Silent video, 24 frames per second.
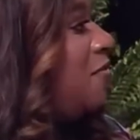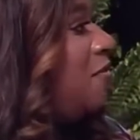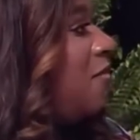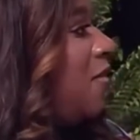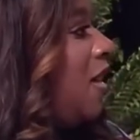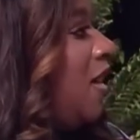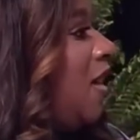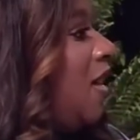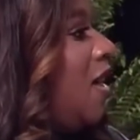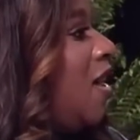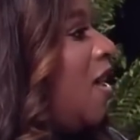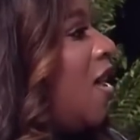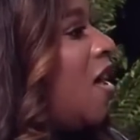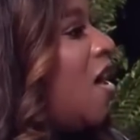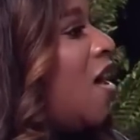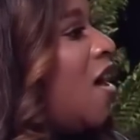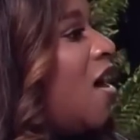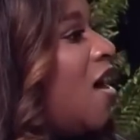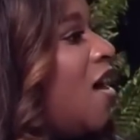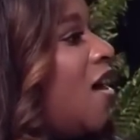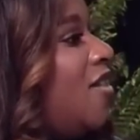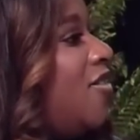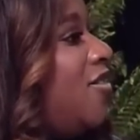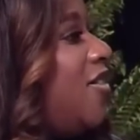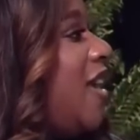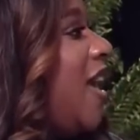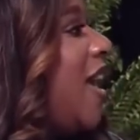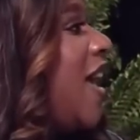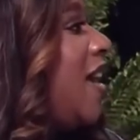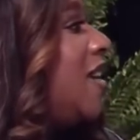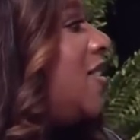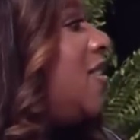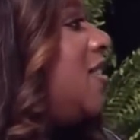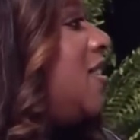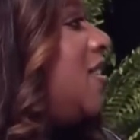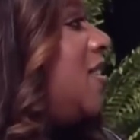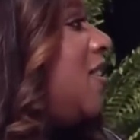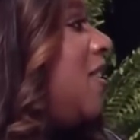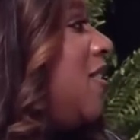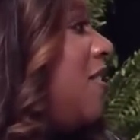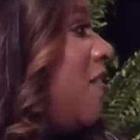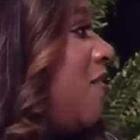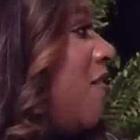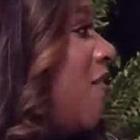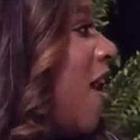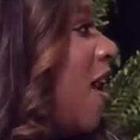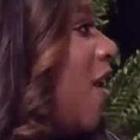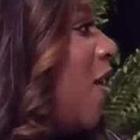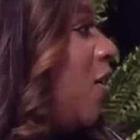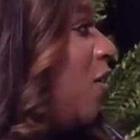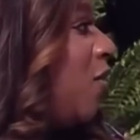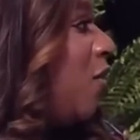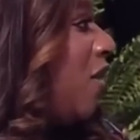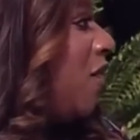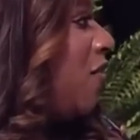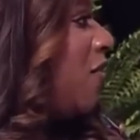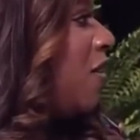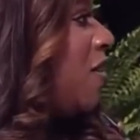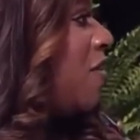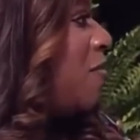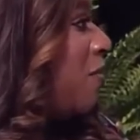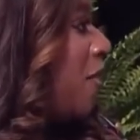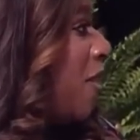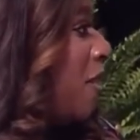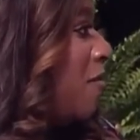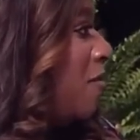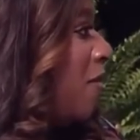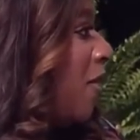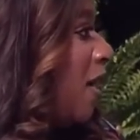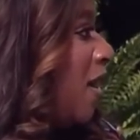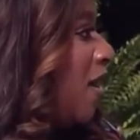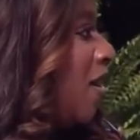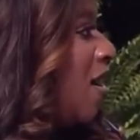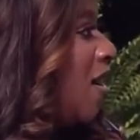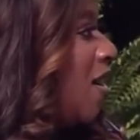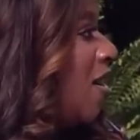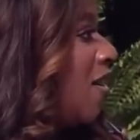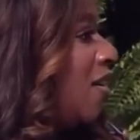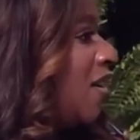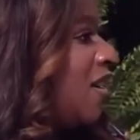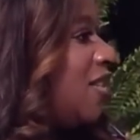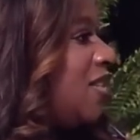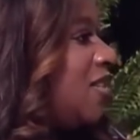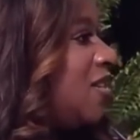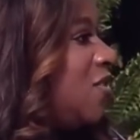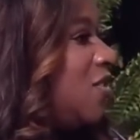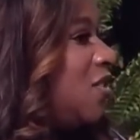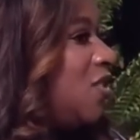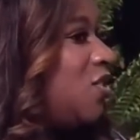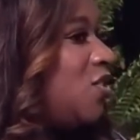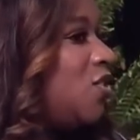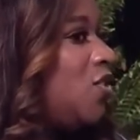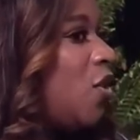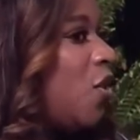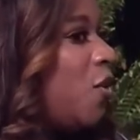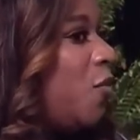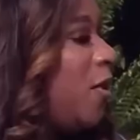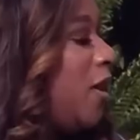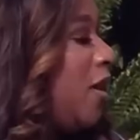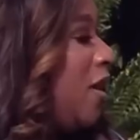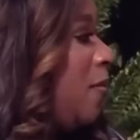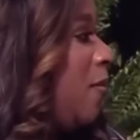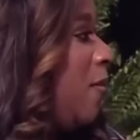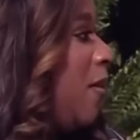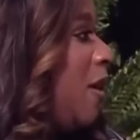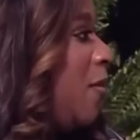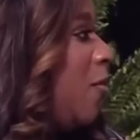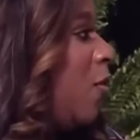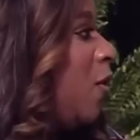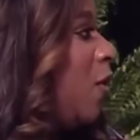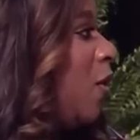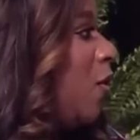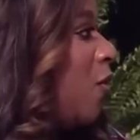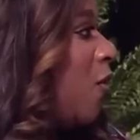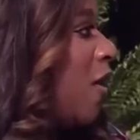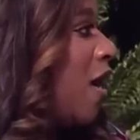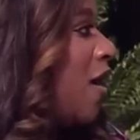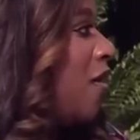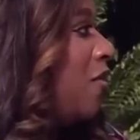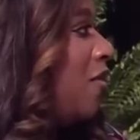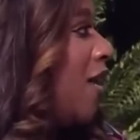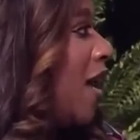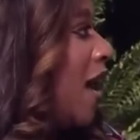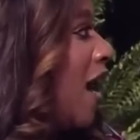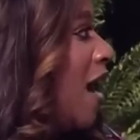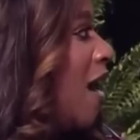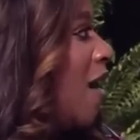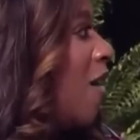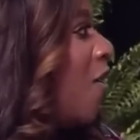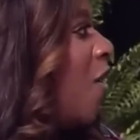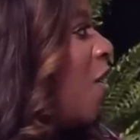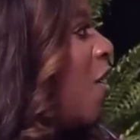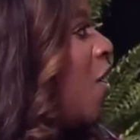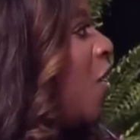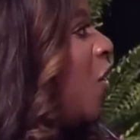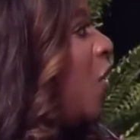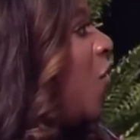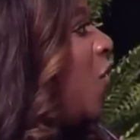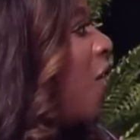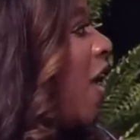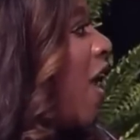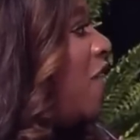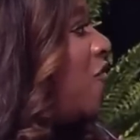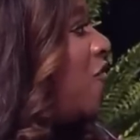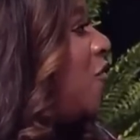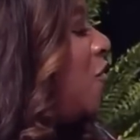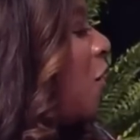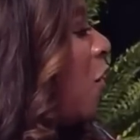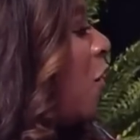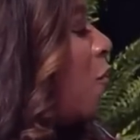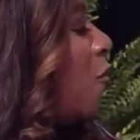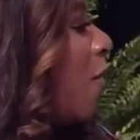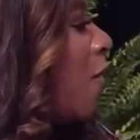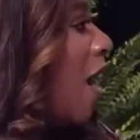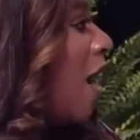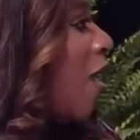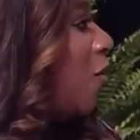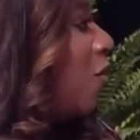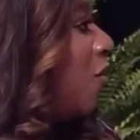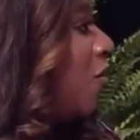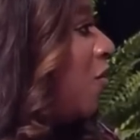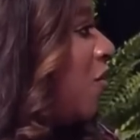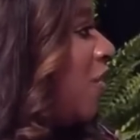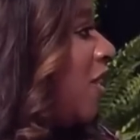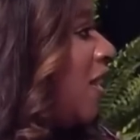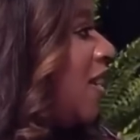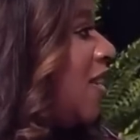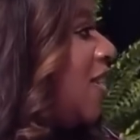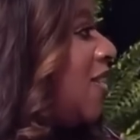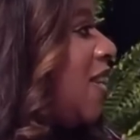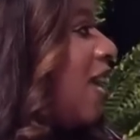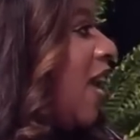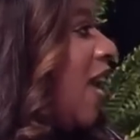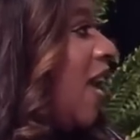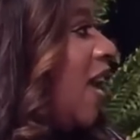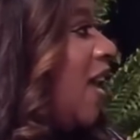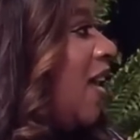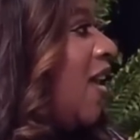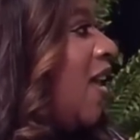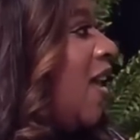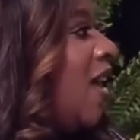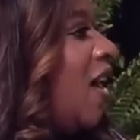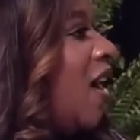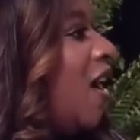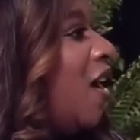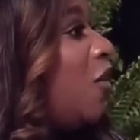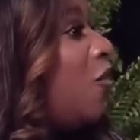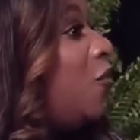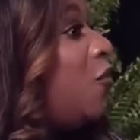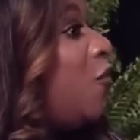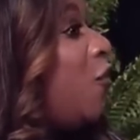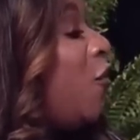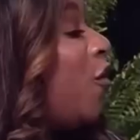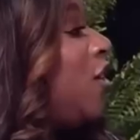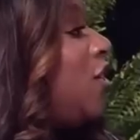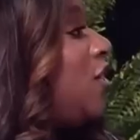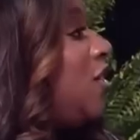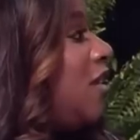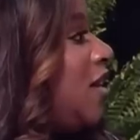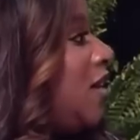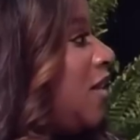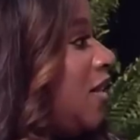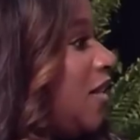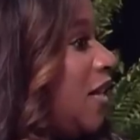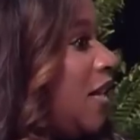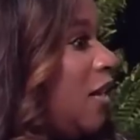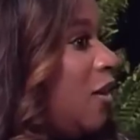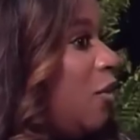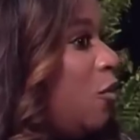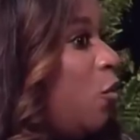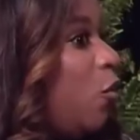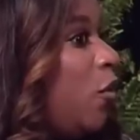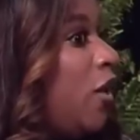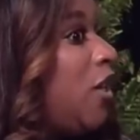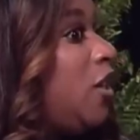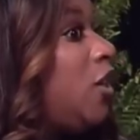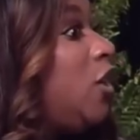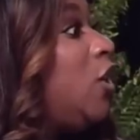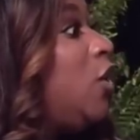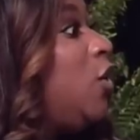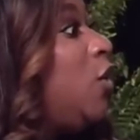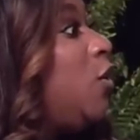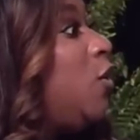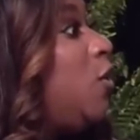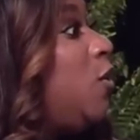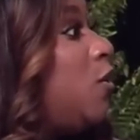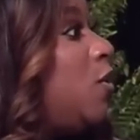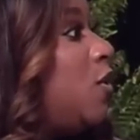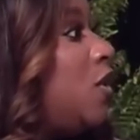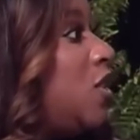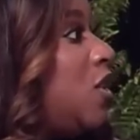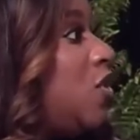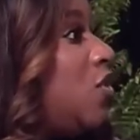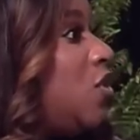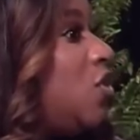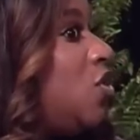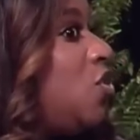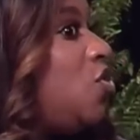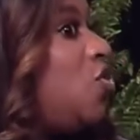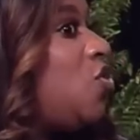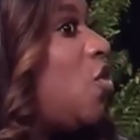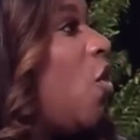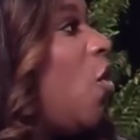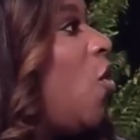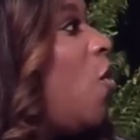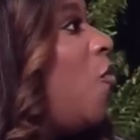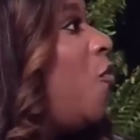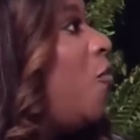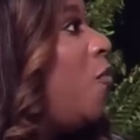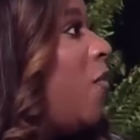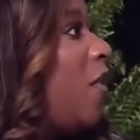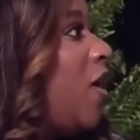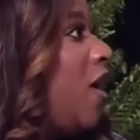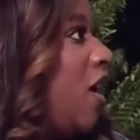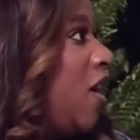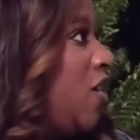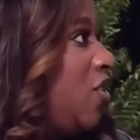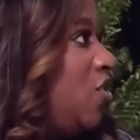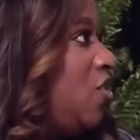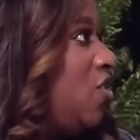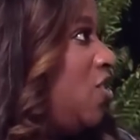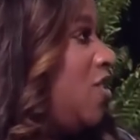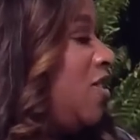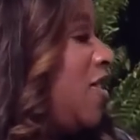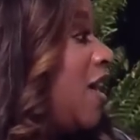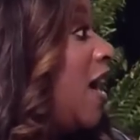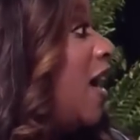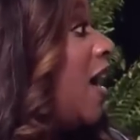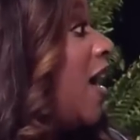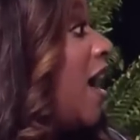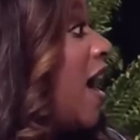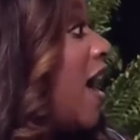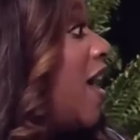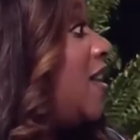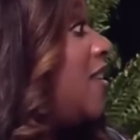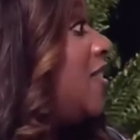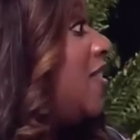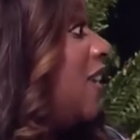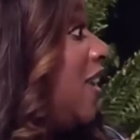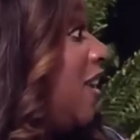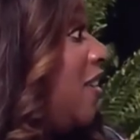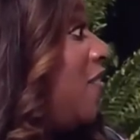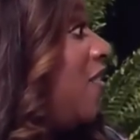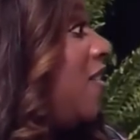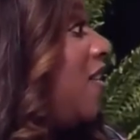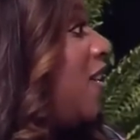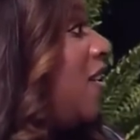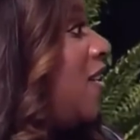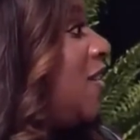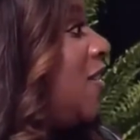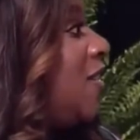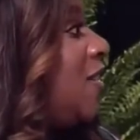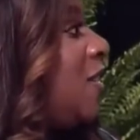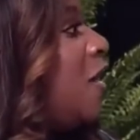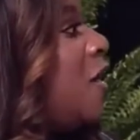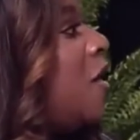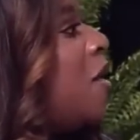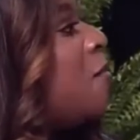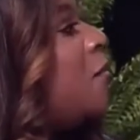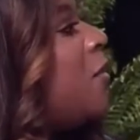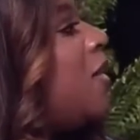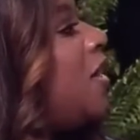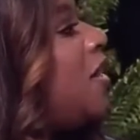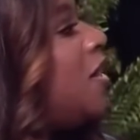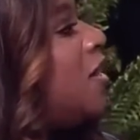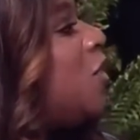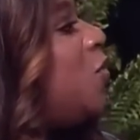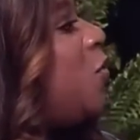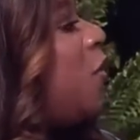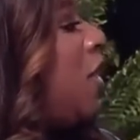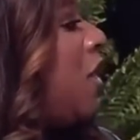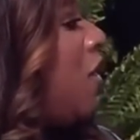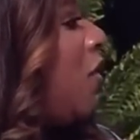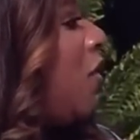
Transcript: me the essence and the value of commitment, because there's so many people around now who have no boundaries. And unfortunately, we lose so much that God has given us because we don't